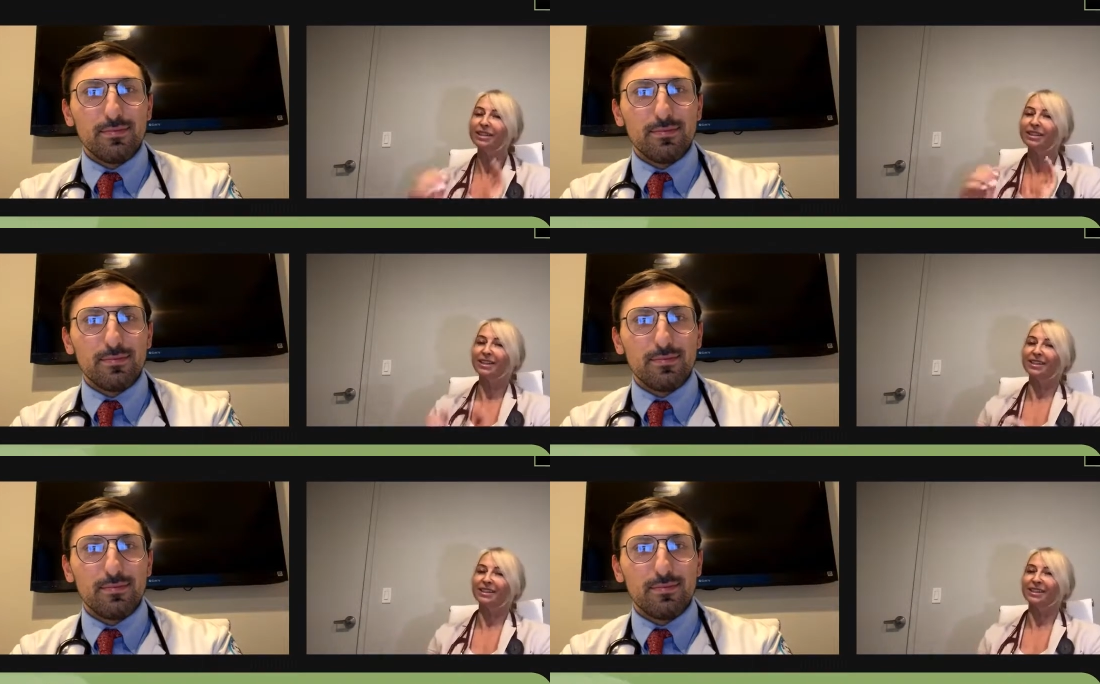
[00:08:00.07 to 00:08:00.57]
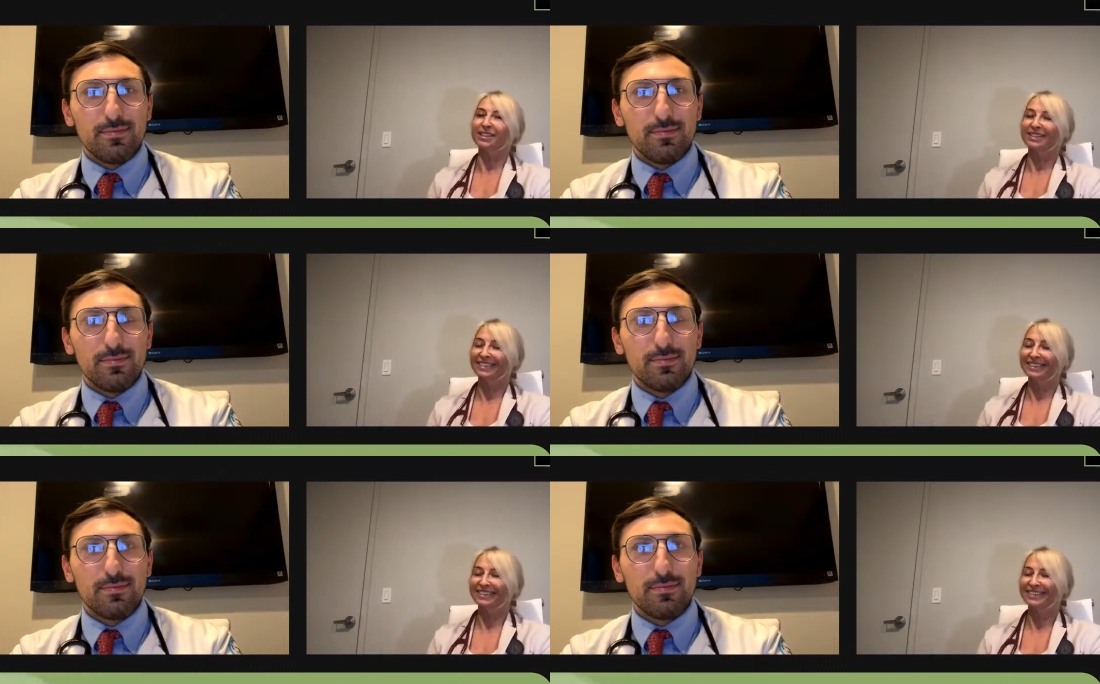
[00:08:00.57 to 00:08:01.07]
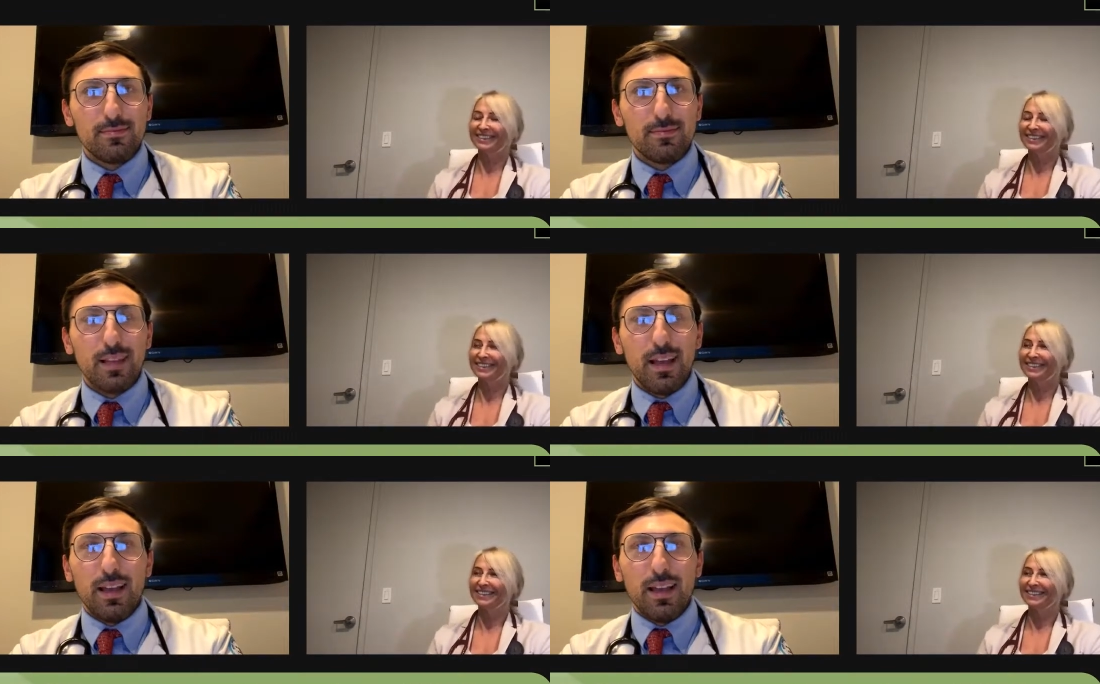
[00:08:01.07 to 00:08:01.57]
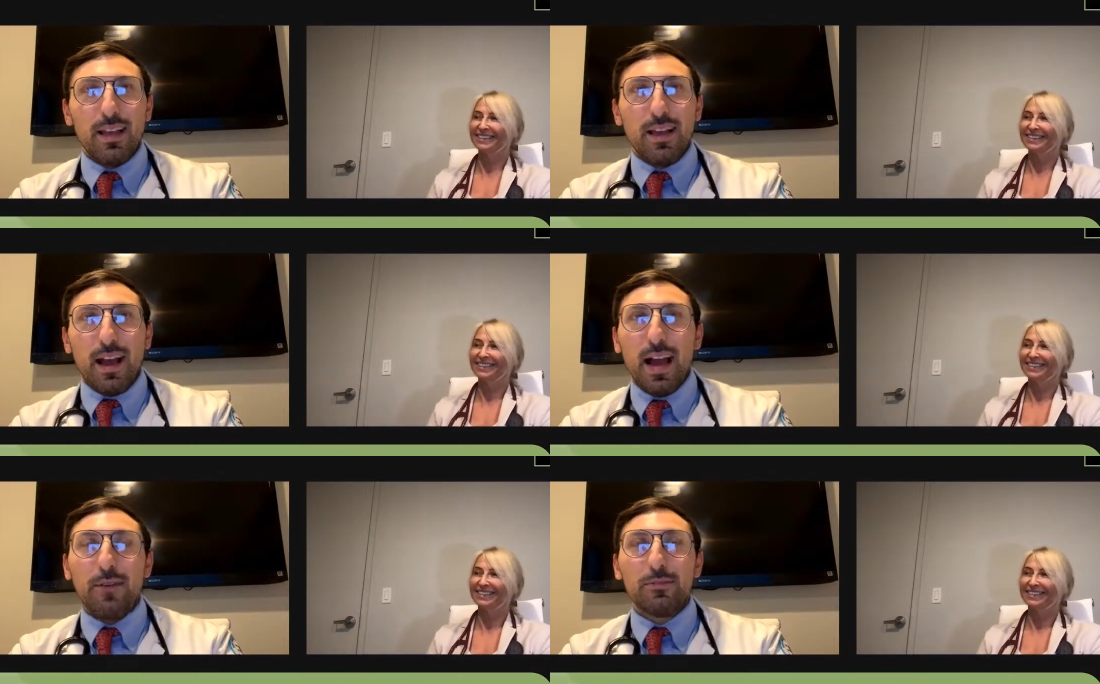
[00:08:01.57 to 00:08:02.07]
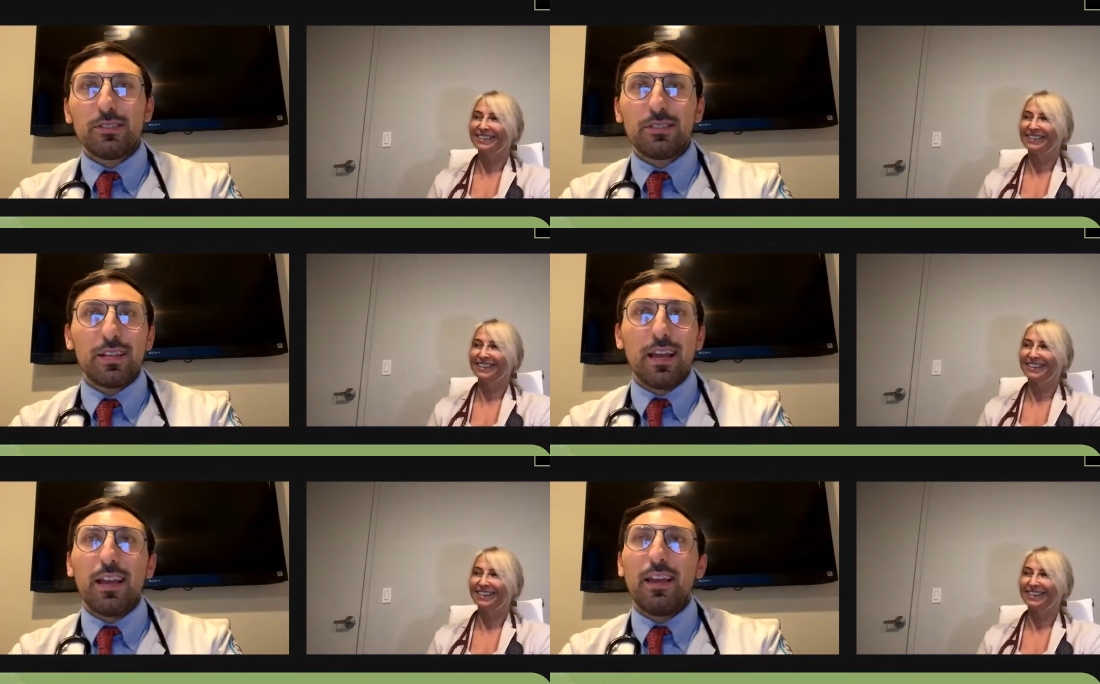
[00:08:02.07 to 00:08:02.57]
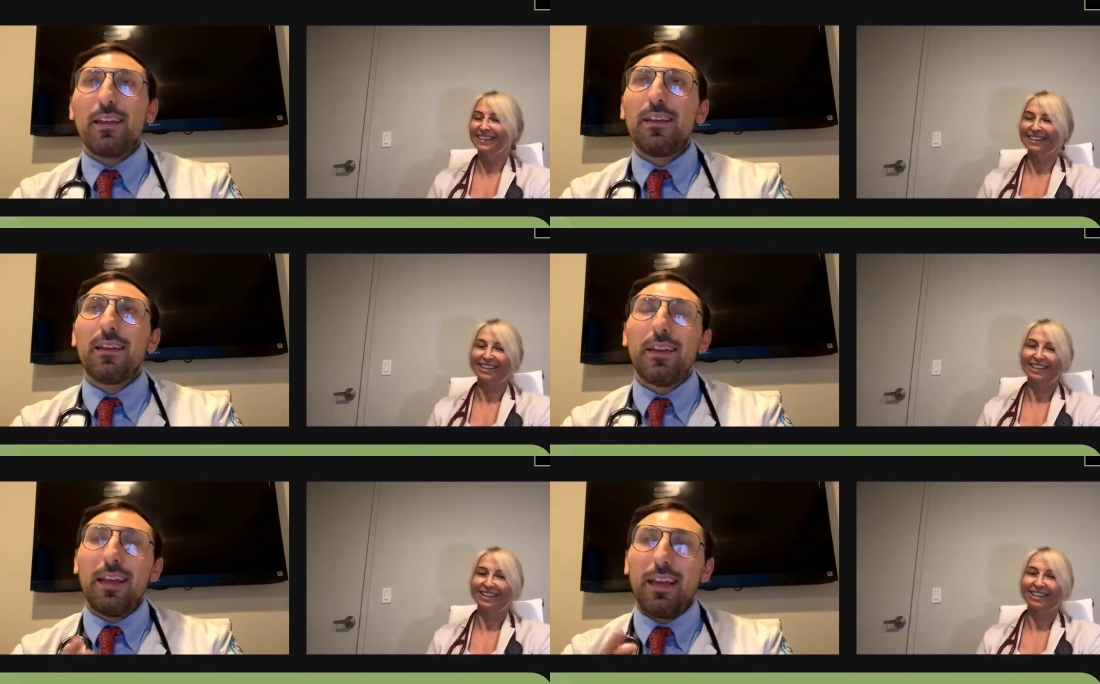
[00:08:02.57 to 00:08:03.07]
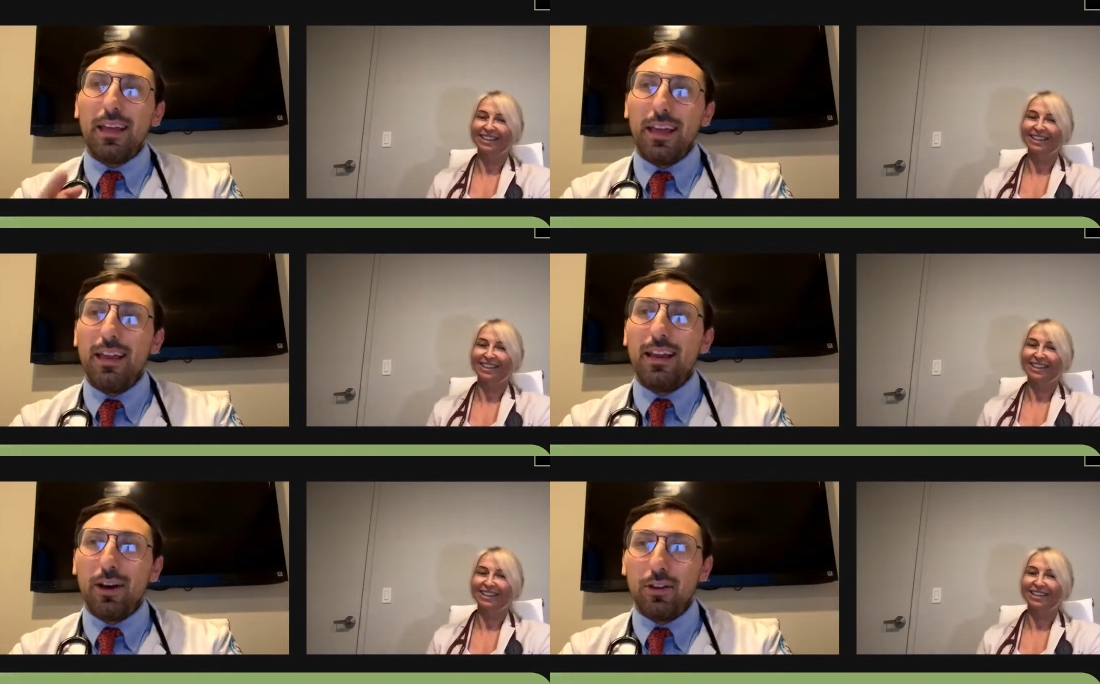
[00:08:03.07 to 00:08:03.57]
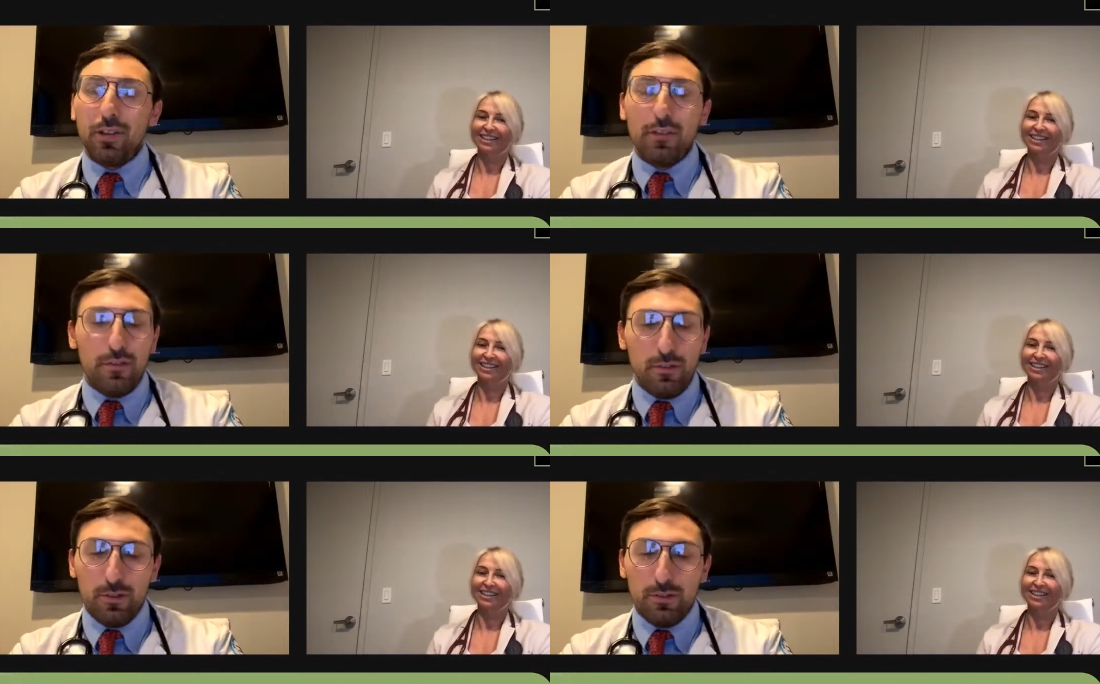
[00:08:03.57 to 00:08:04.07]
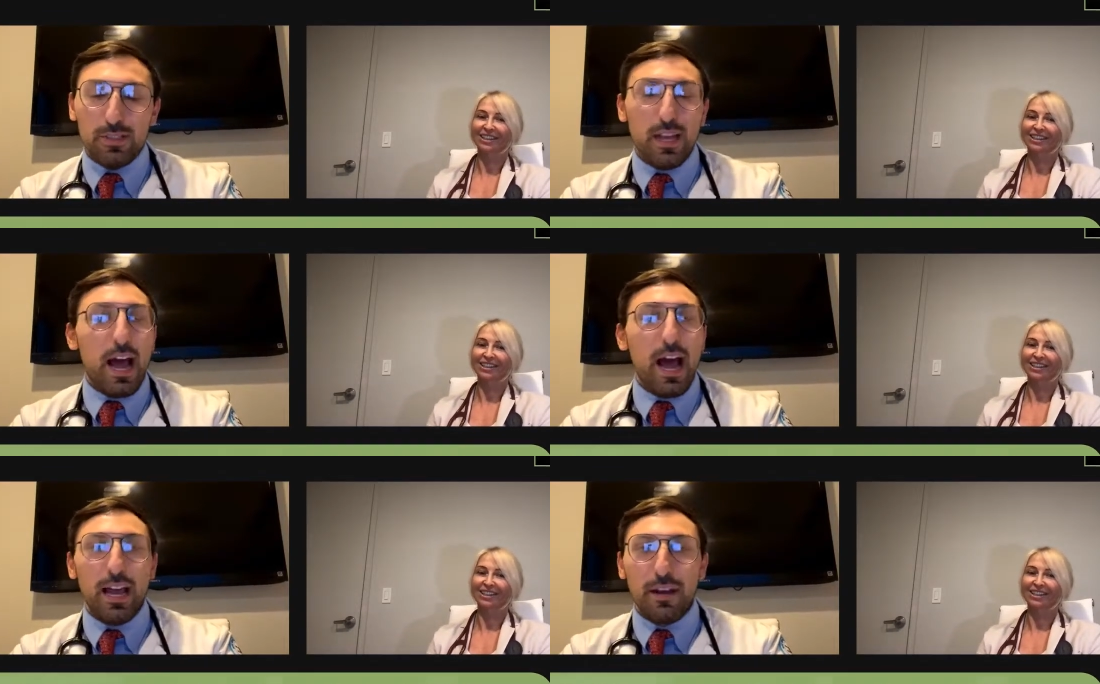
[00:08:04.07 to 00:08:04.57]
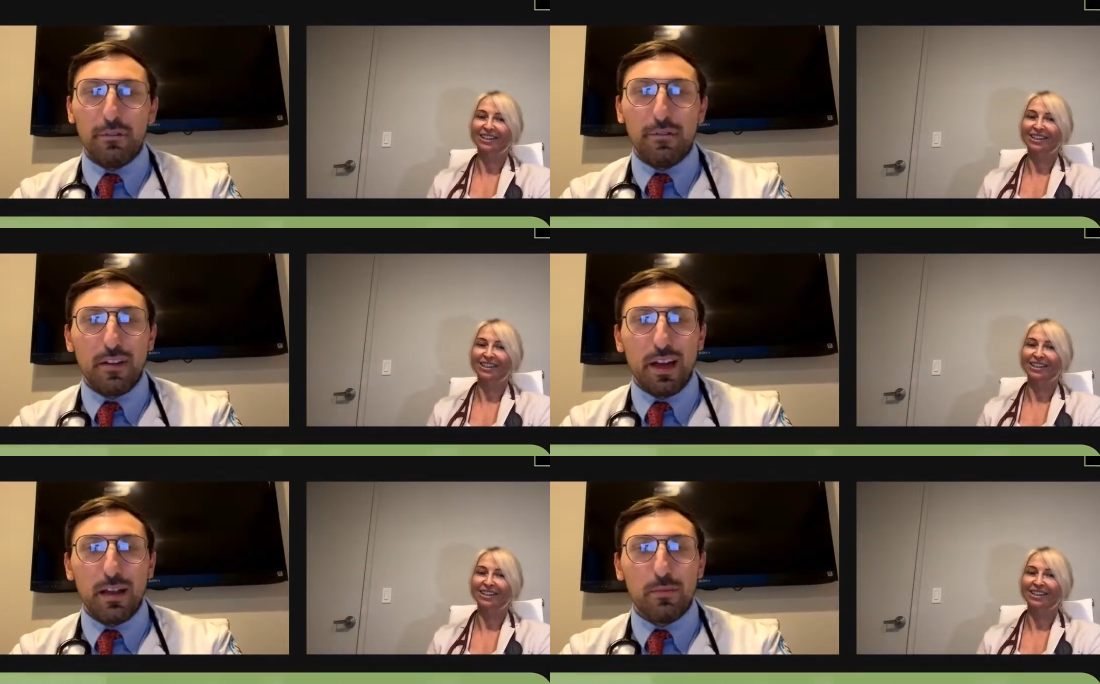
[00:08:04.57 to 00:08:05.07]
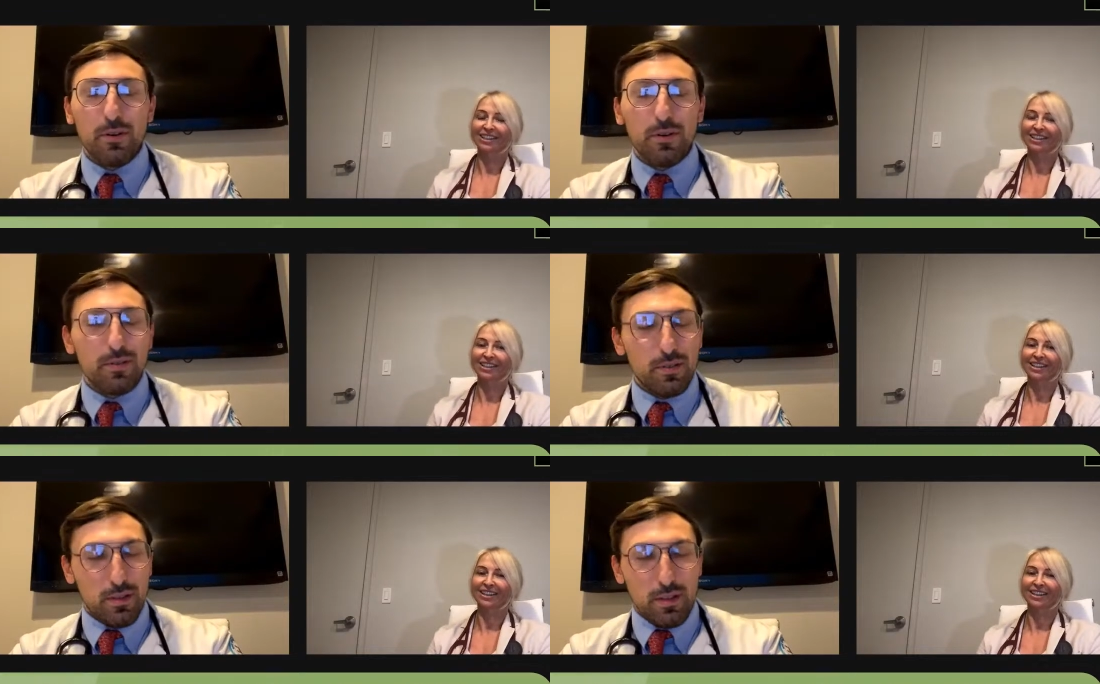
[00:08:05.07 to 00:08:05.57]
Speaker 1: sentence?
Speaker 2: I would say eat healthy foods high in fiber